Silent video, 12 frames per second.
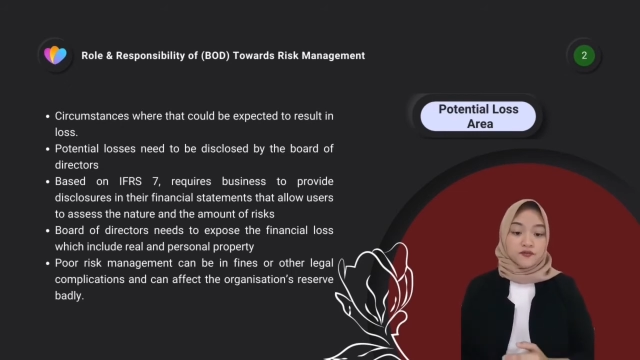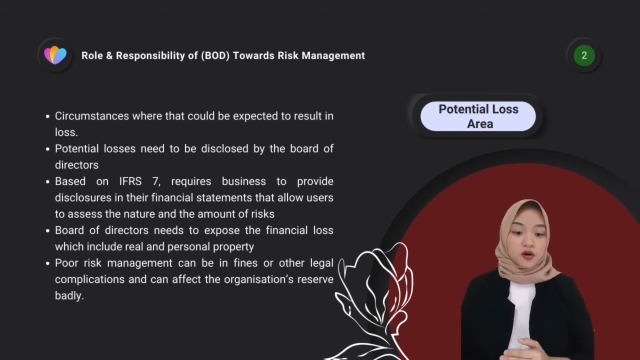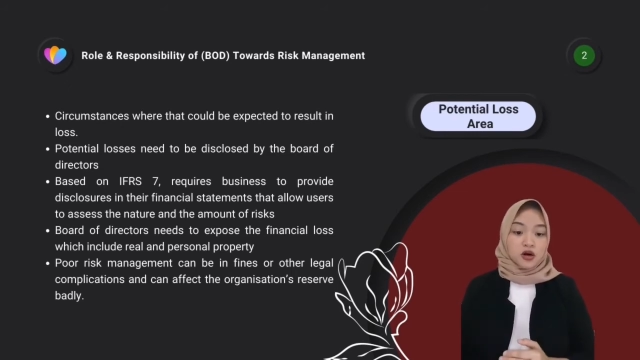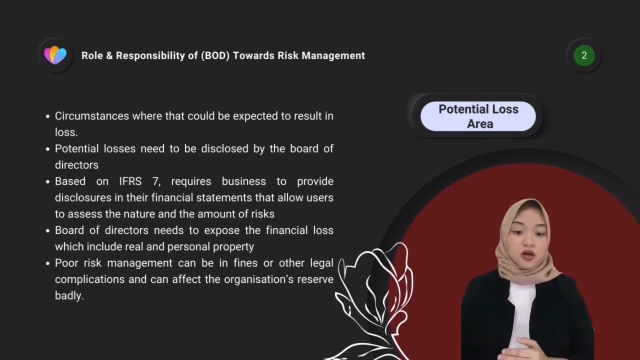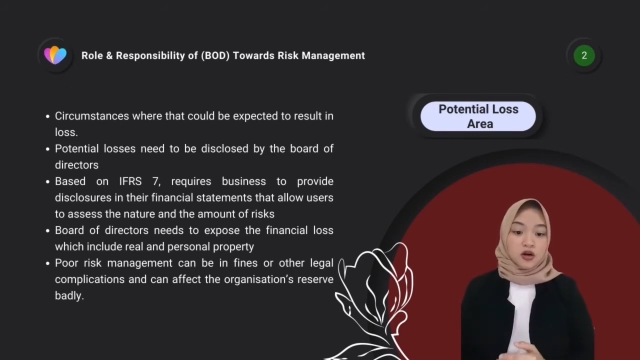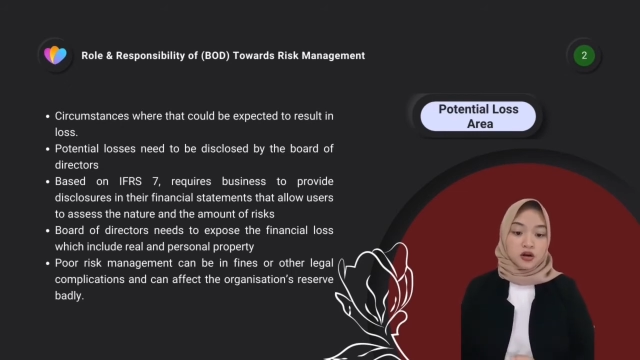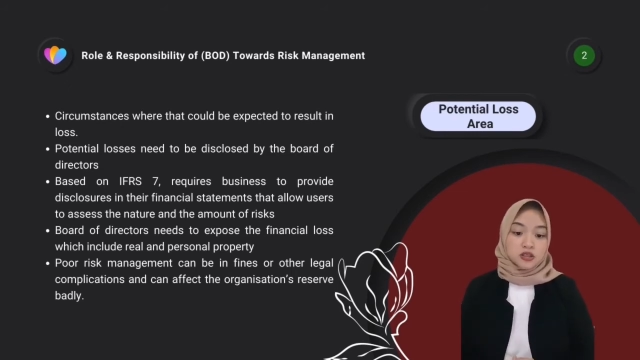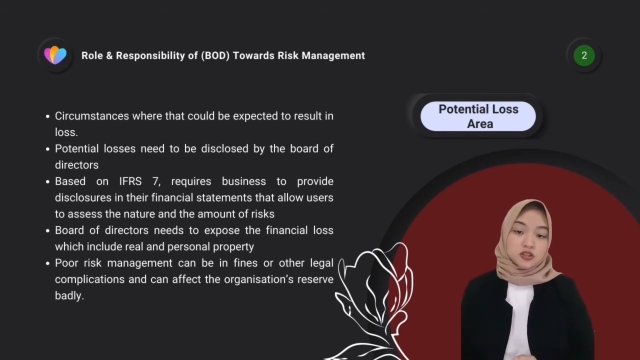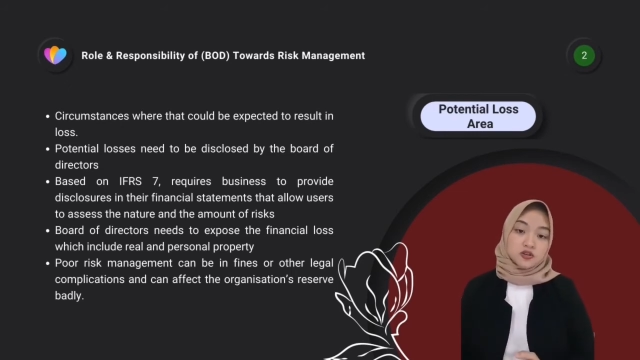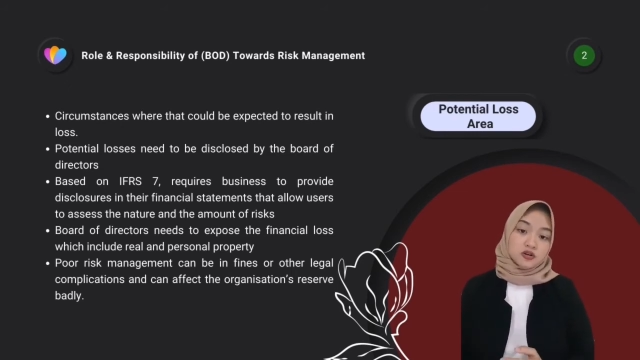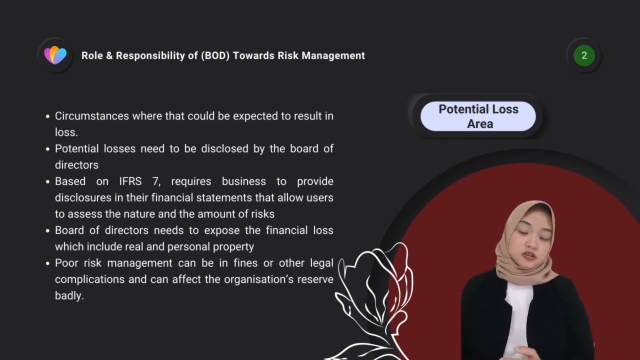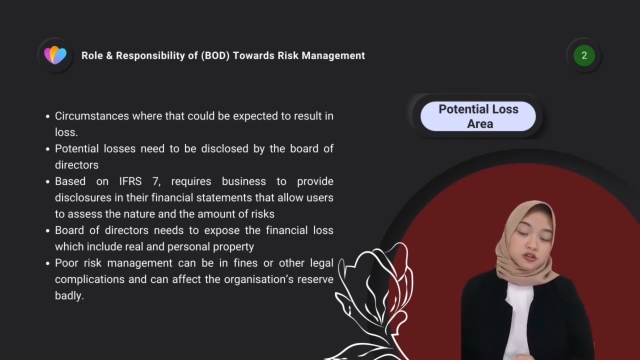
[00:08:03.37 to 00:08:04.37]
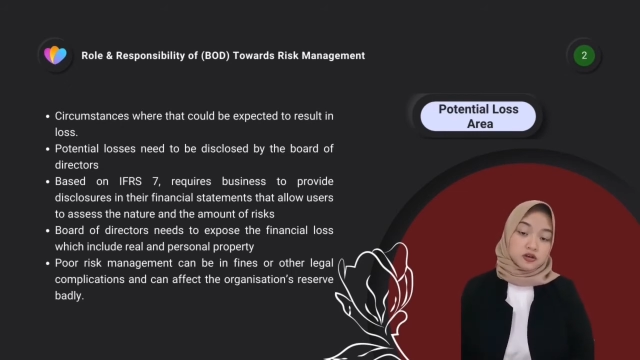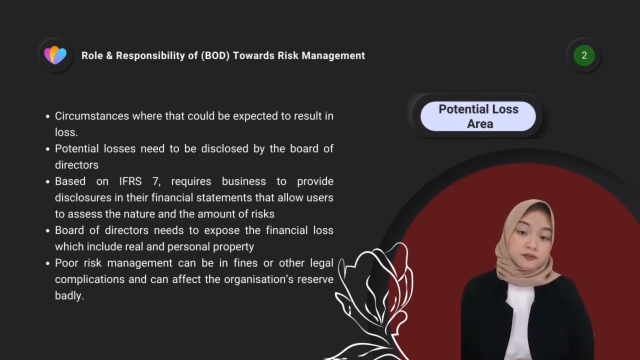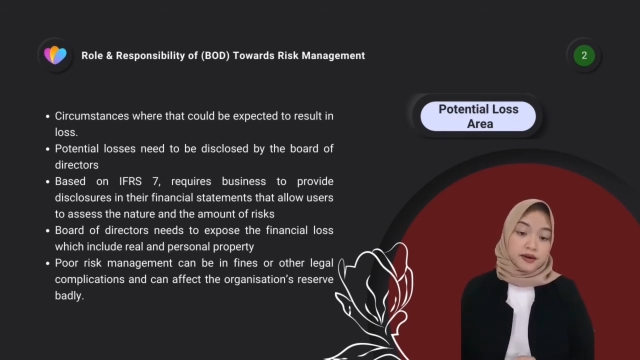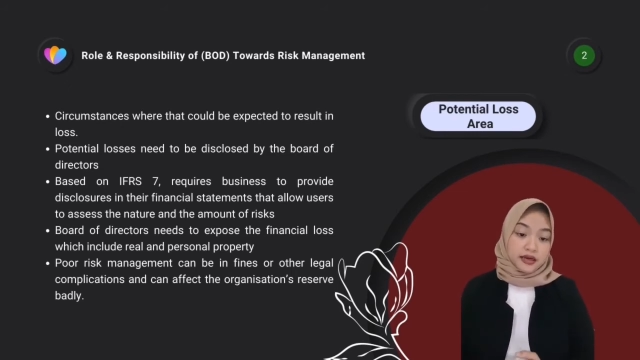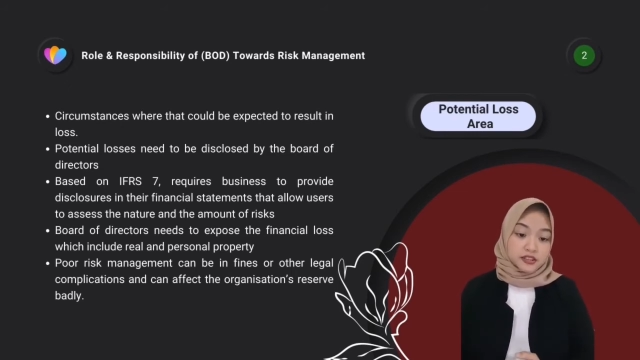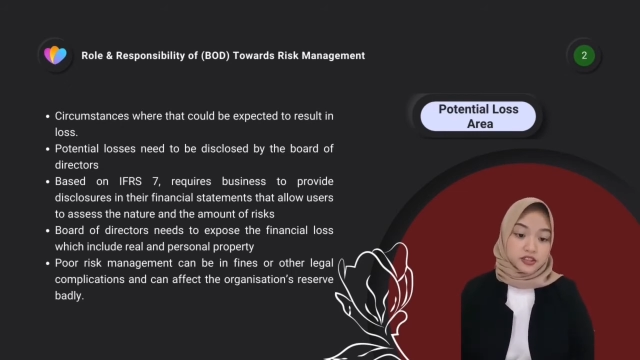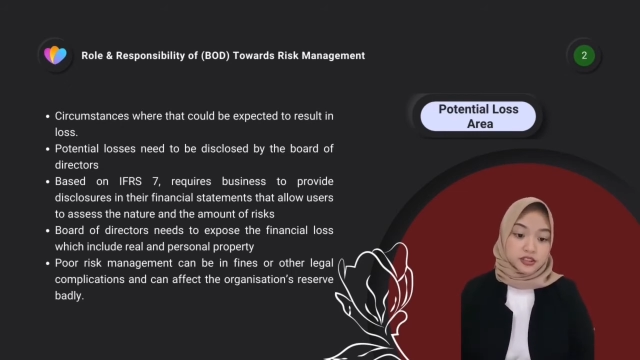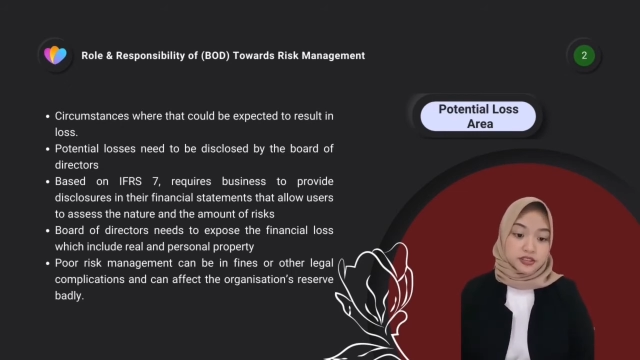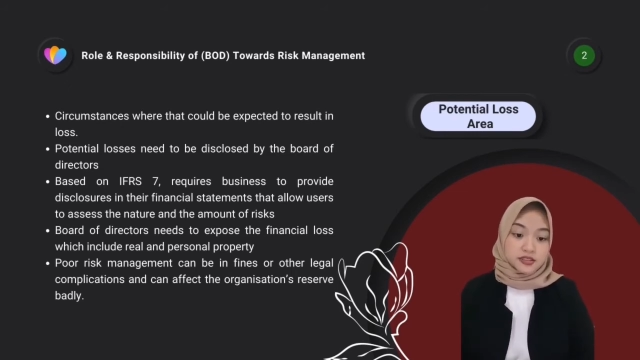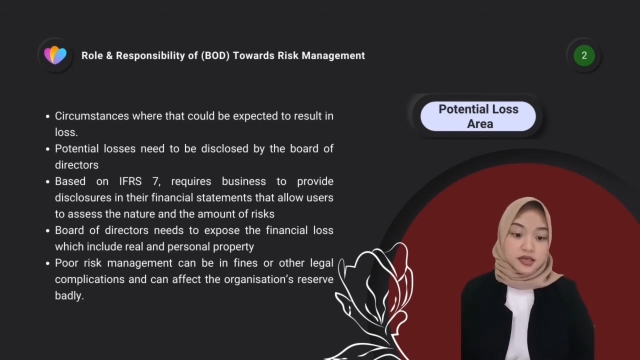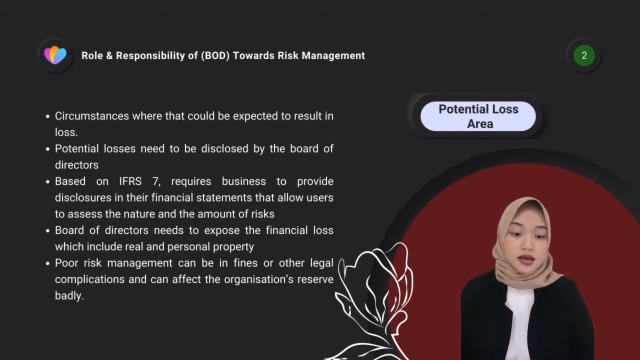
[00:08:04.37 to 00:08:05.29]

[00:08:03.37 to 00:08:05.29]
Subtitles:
for loss control measures,